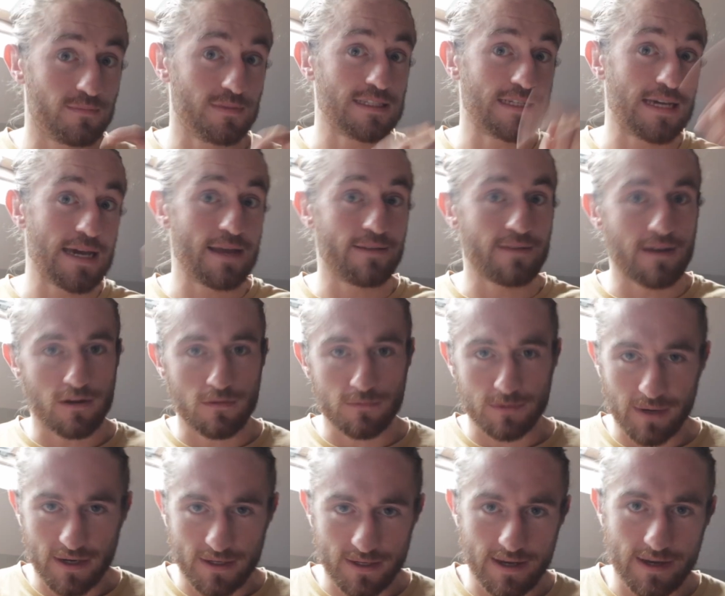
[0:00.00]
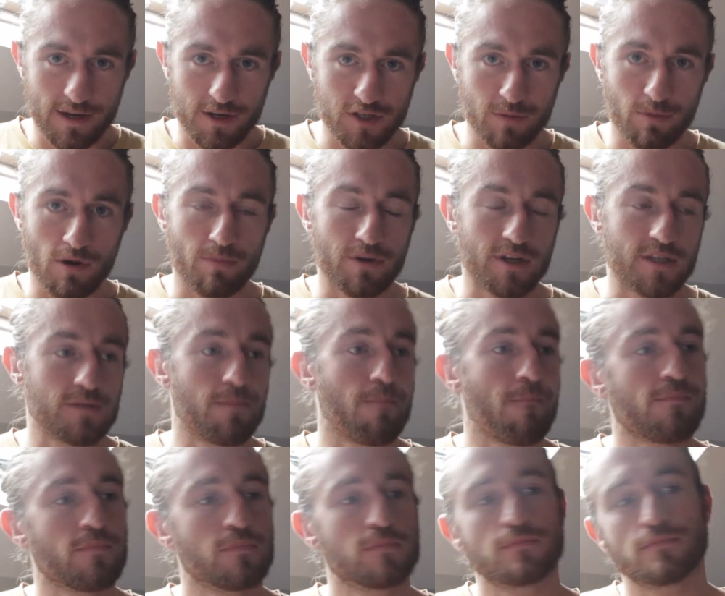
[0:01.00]
Again, that comes back to energy properties.
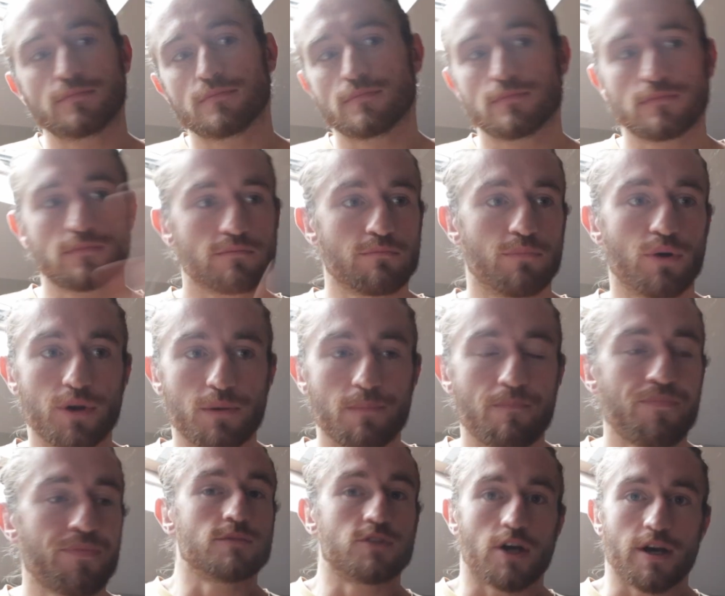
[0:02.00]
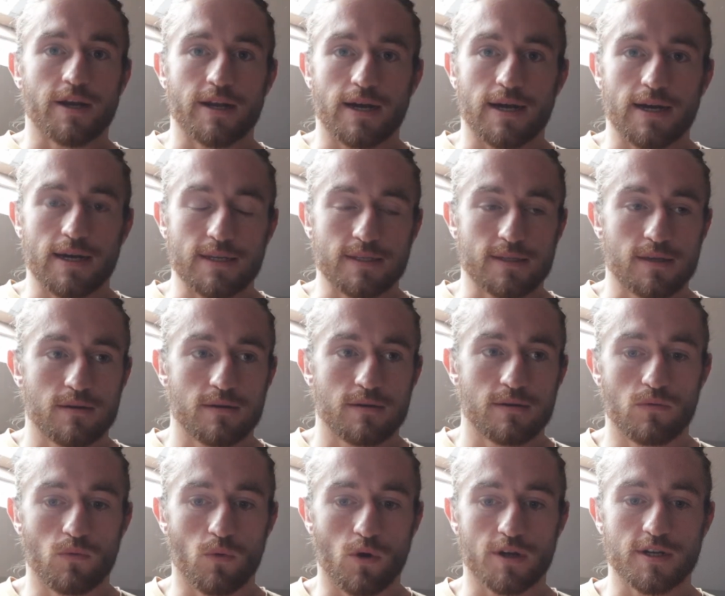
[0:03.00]
But China has
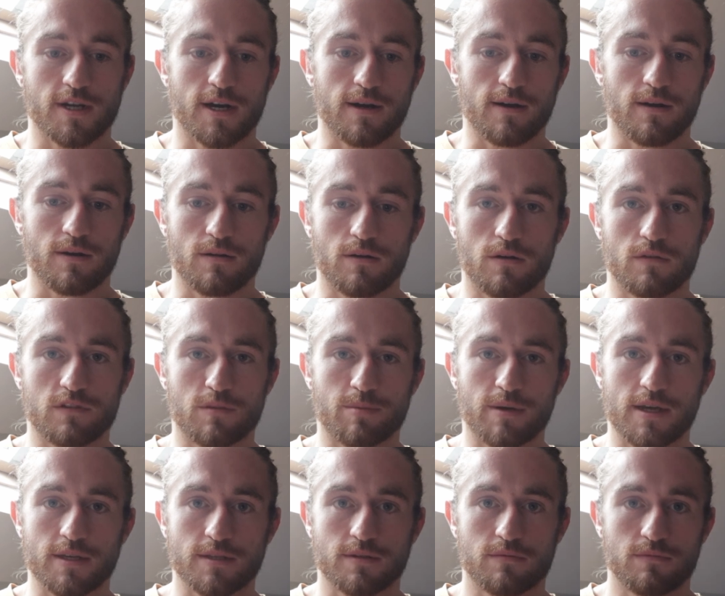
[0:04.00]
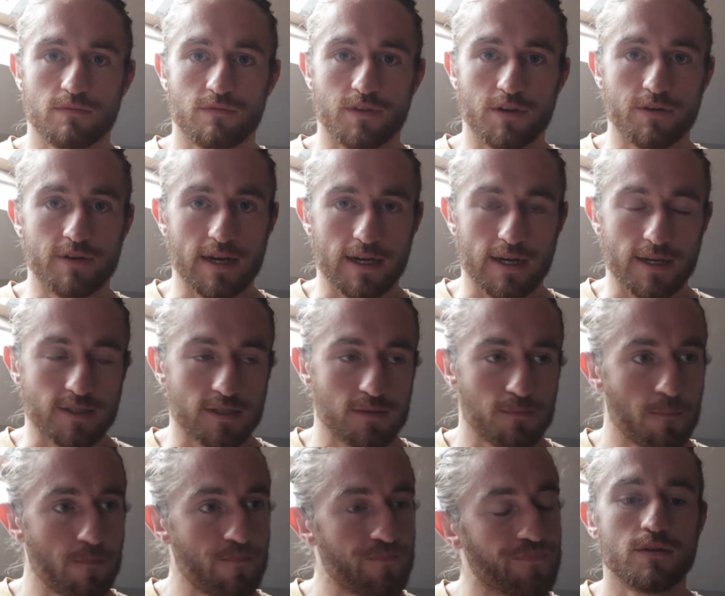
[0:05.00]
worked hard over the past few
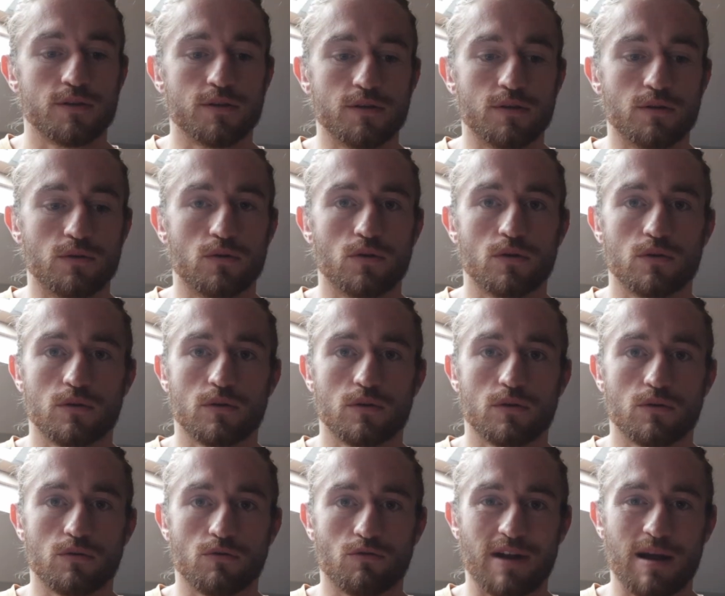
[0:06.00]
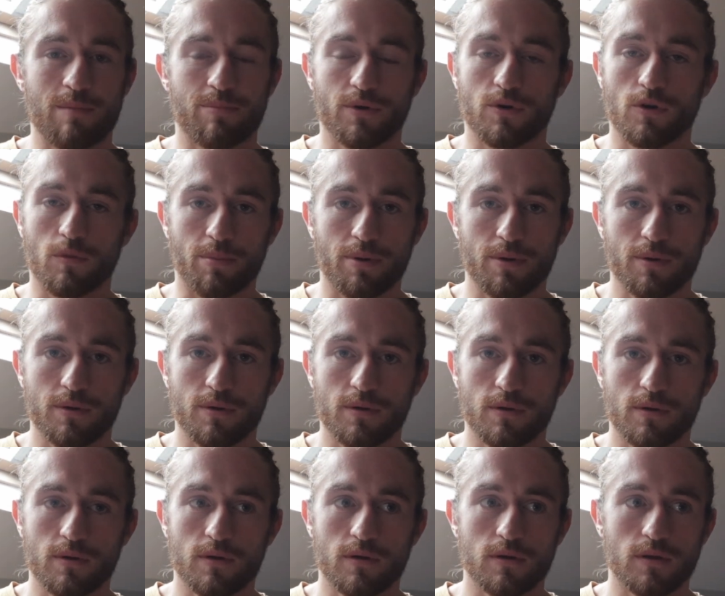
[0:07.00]
decades to ramp up
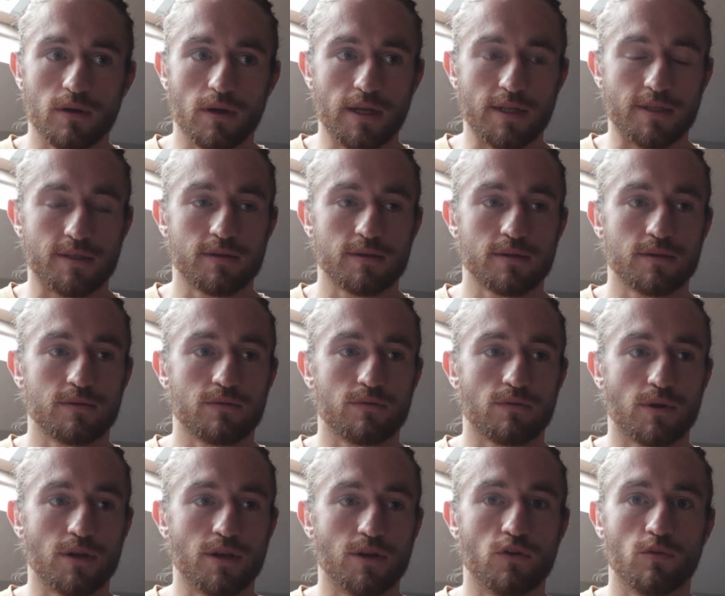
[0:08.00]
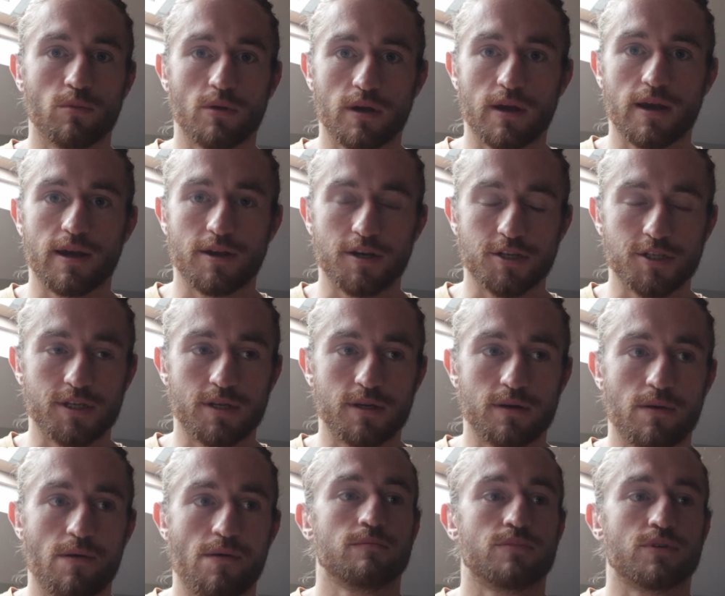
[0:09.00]
its renewable energy
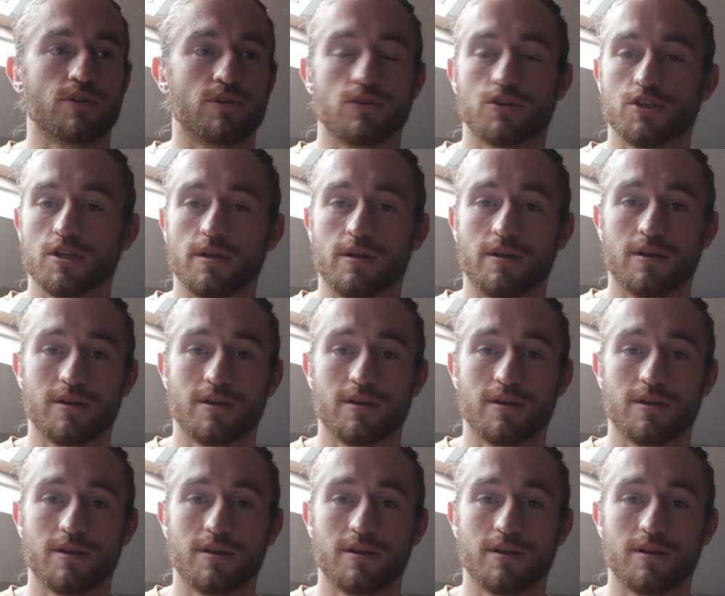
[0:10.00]
production